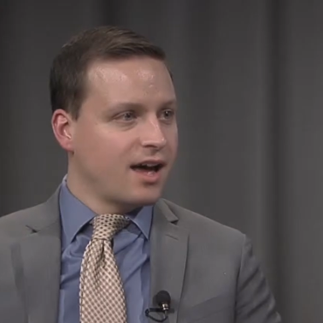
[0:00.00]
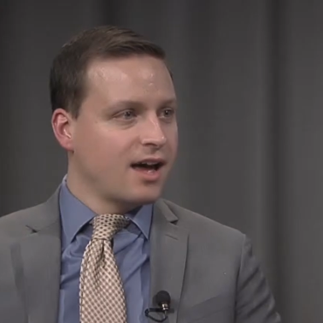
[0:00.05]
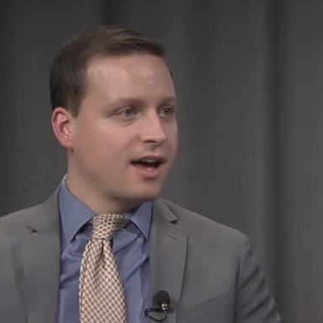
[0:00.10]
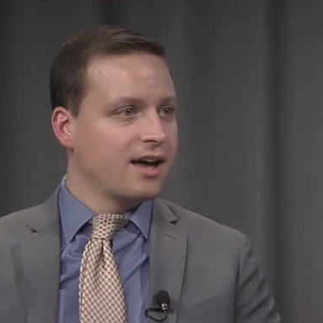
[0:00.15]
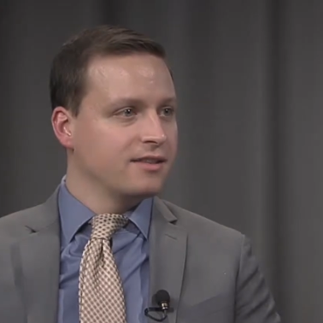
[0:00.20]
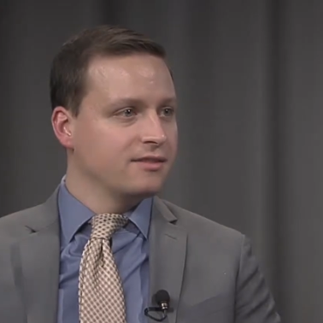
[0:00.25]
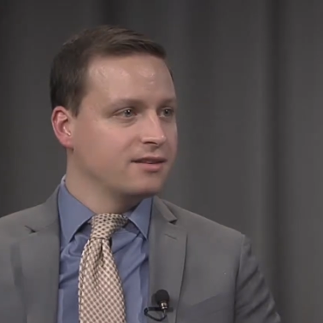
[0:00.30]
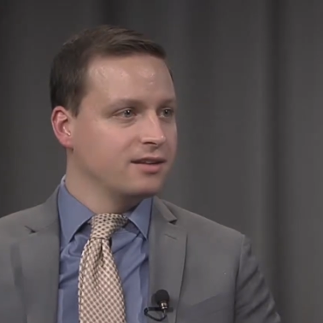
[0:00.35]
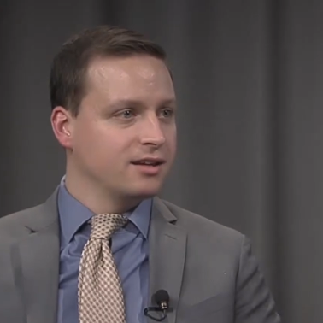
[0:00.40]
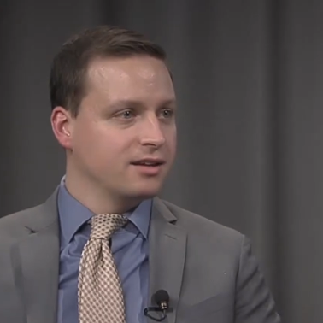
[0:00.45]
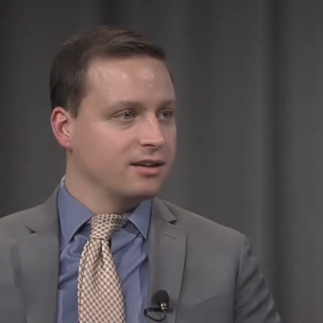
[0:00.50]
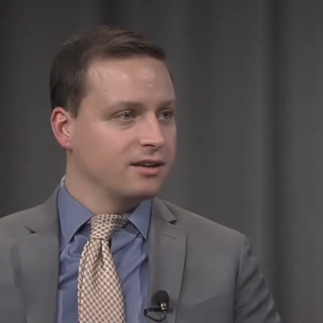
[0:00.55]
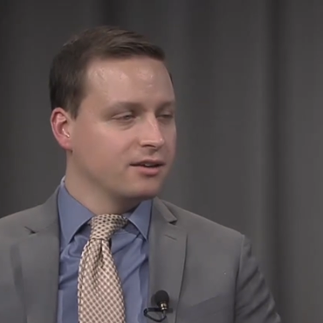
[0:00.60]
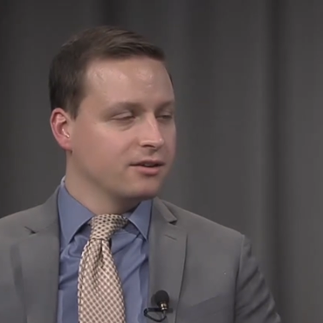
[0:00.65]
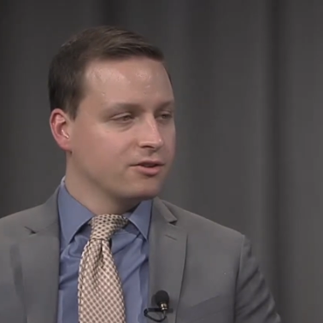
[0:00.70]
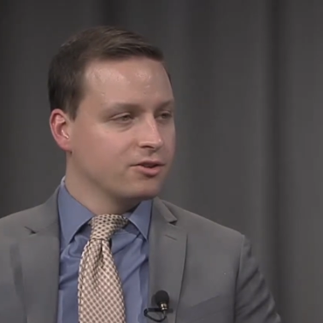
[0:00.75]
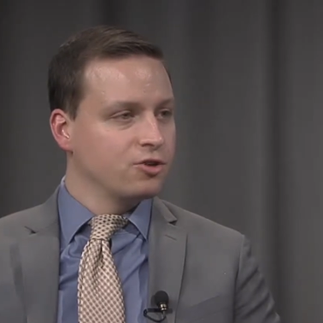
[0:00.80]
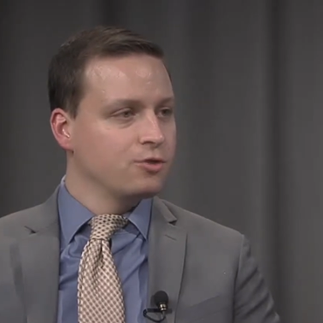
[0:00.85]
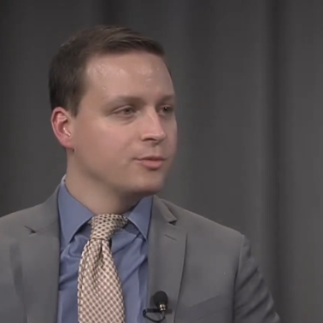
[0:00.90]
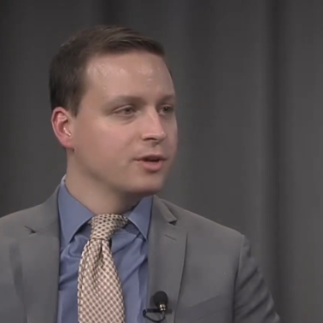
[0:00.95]
on the
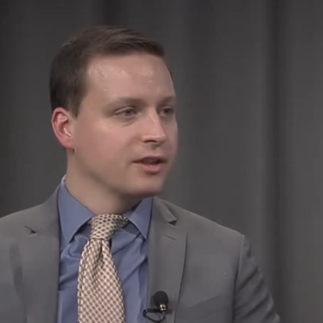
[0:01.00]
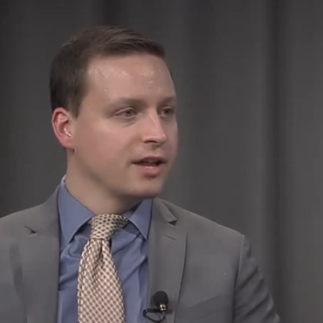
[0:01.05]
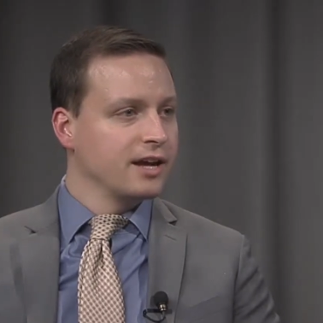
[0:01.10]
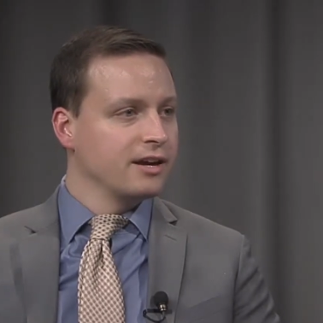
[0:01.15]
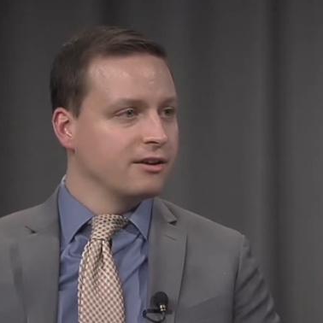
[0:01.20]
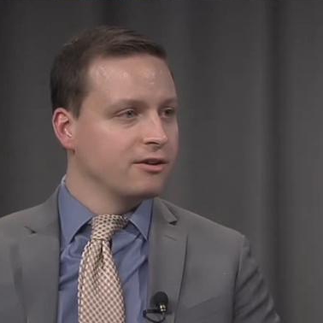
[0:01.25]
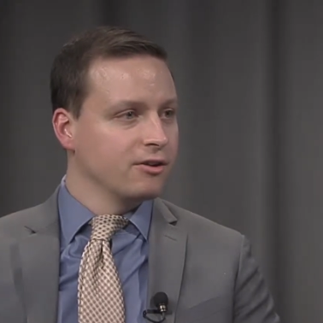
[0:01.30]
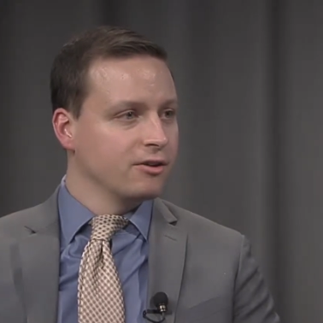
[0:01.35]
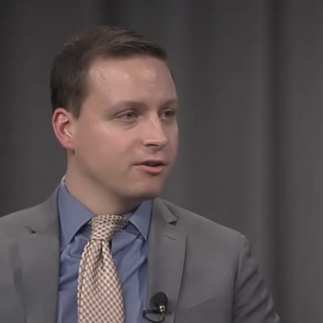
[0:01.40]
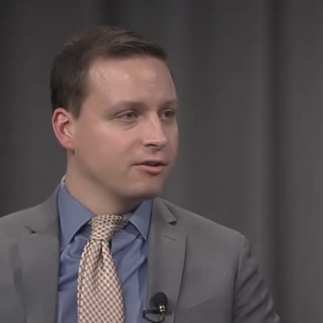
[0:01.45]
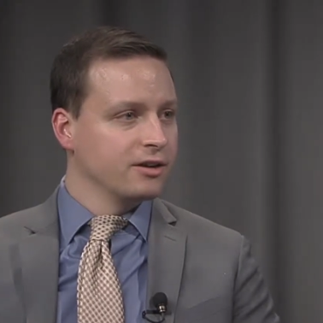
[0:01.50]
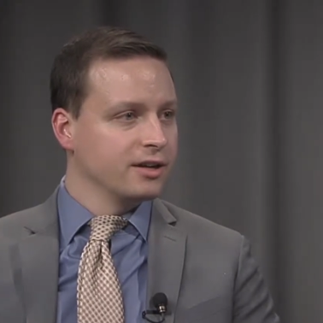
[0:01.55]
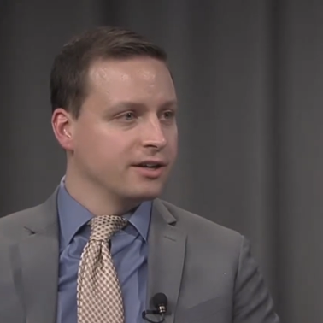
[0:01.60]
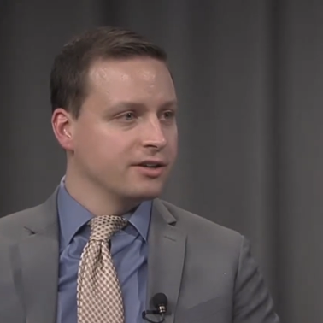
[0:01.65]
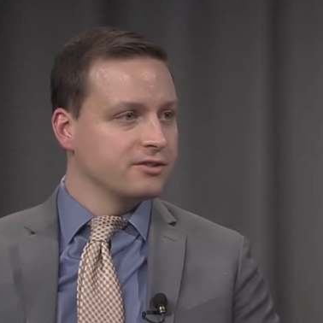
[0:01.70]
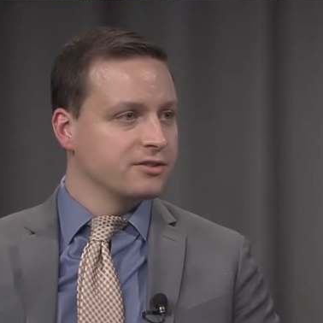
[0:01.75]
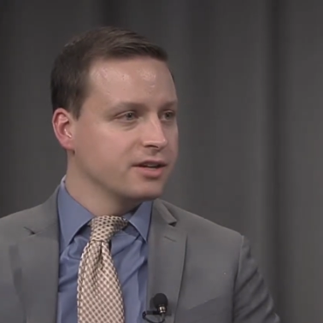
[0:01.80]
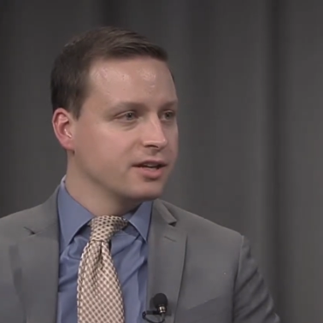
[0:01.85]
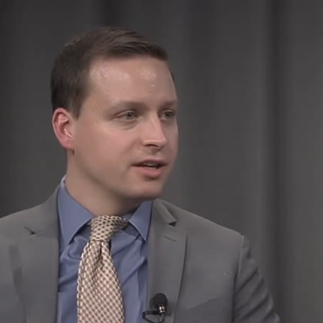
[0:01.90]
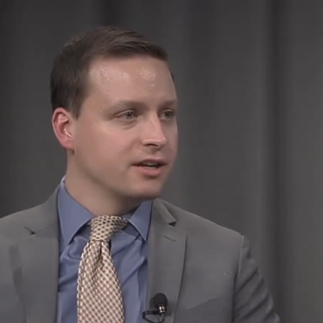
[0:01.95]
accumulated
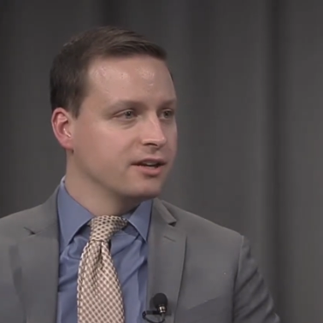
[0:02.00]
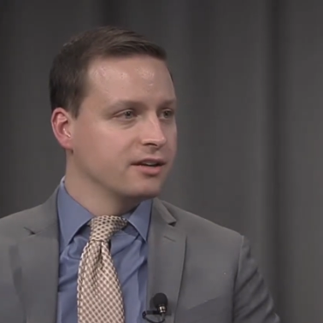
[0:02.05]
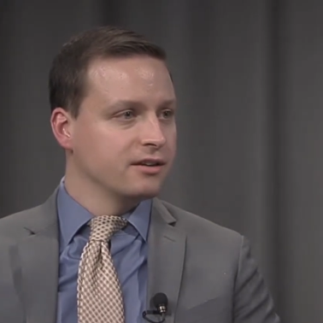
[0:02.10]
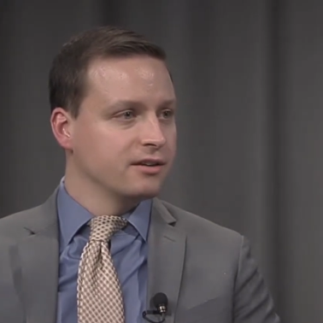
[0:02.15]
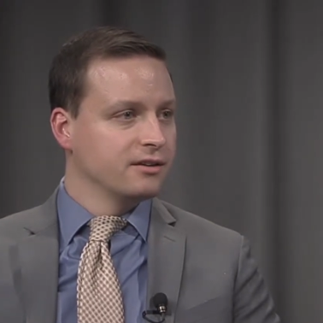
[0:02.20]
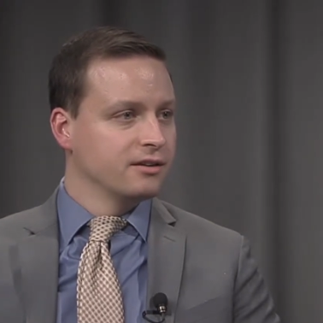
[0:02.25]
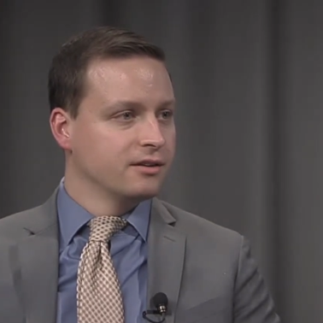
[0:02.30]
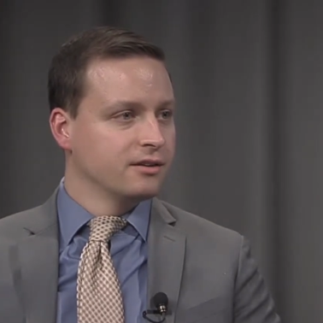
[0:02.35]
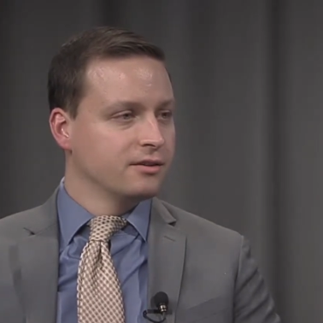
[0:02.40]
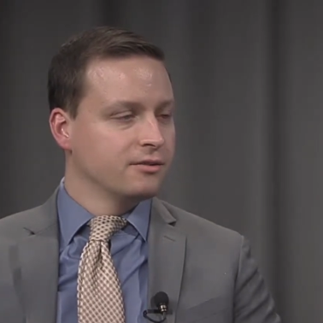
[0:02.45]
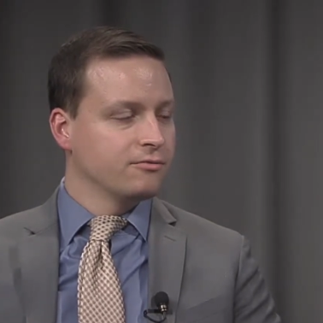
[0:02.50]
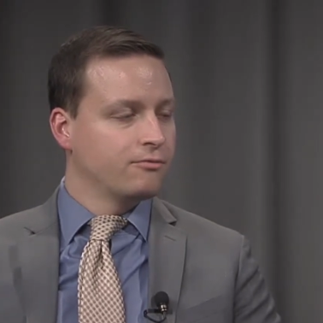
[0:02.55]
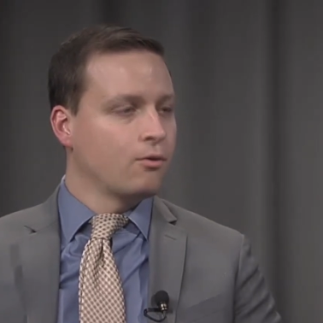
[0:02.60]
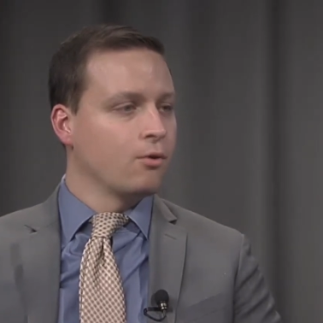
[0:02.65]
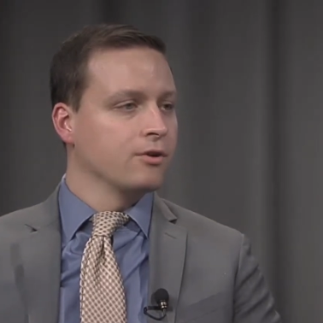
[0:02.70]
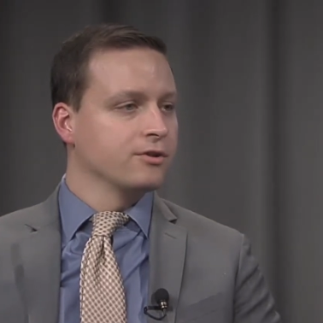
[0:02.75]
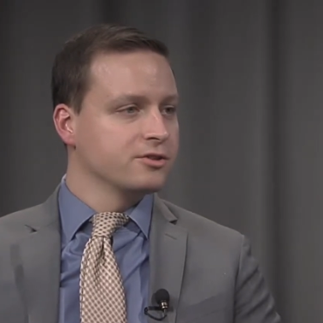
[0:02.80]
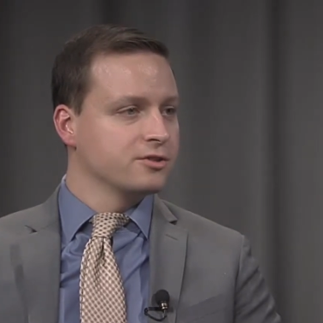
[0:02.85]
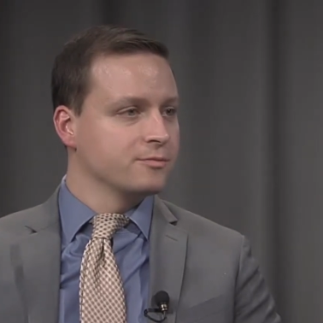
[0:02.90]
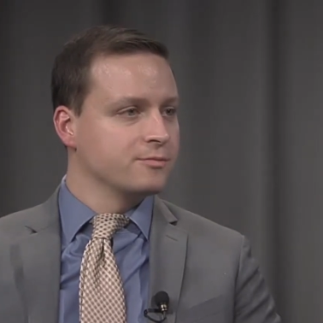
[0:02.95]
earnings in
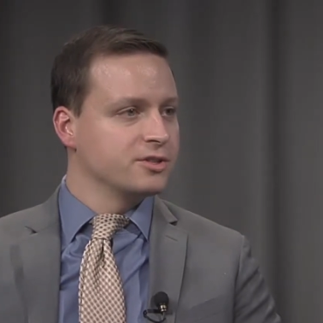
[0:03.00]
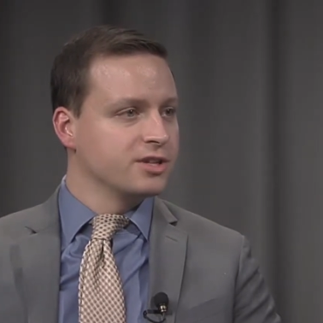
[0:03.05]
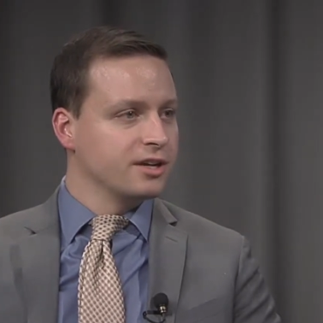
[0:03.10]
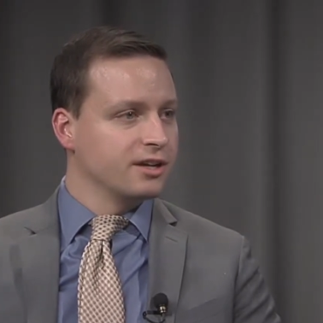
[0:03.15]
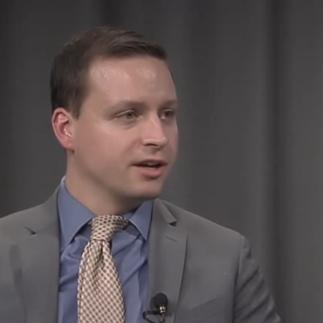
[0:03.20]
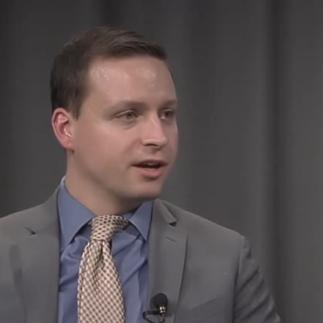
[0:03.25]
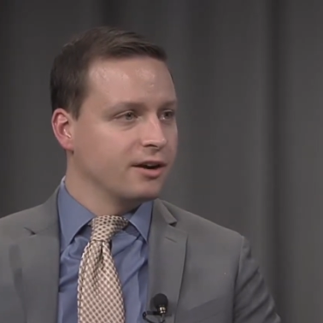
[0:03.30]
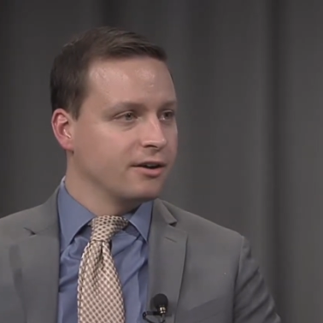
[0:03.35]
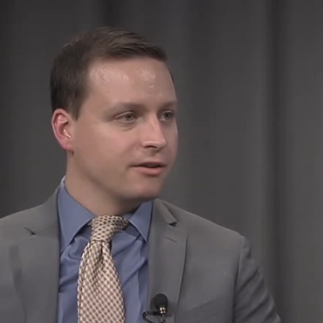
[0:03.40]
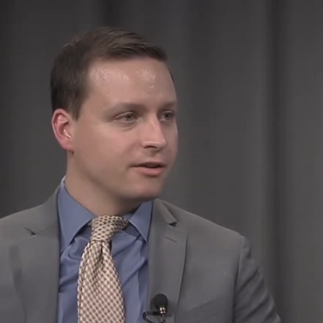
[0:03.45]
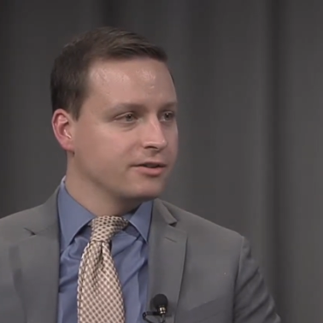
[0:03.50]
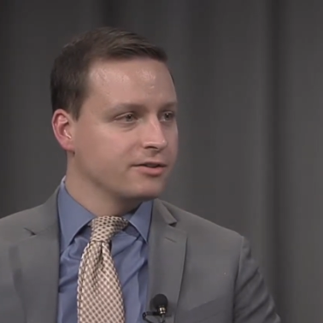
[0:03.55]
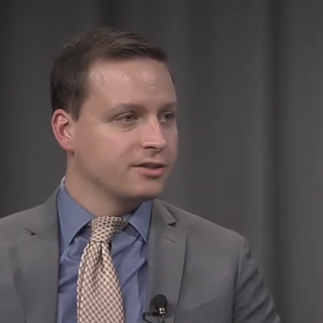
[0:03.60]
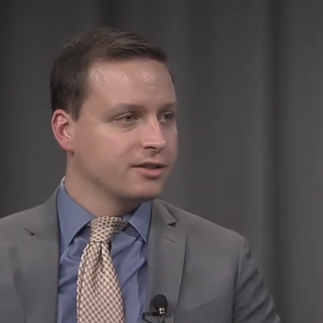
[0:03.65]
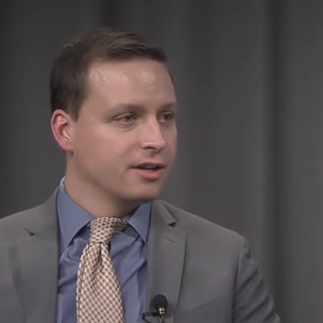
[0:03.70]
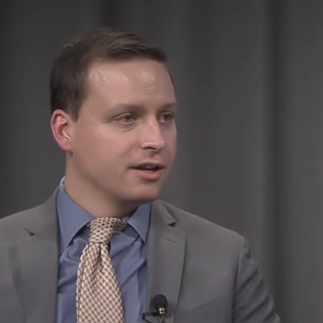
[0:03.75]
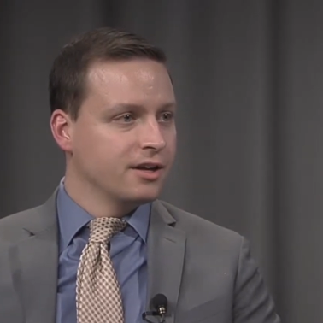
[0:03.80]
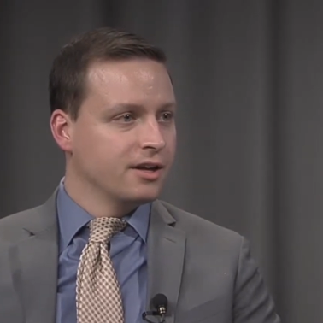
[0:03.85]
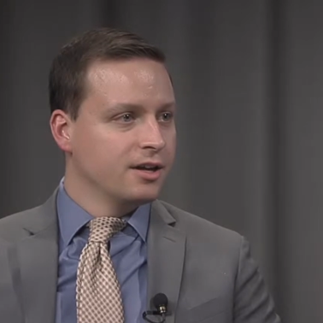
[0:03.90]
foreign subsidiaries.